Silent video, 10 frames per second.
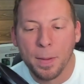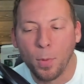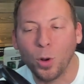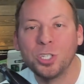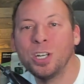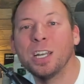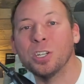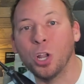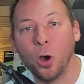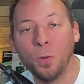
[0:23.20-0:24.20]
But what you need
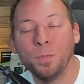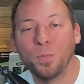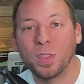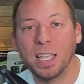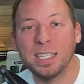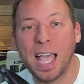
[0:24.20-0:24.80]
to know is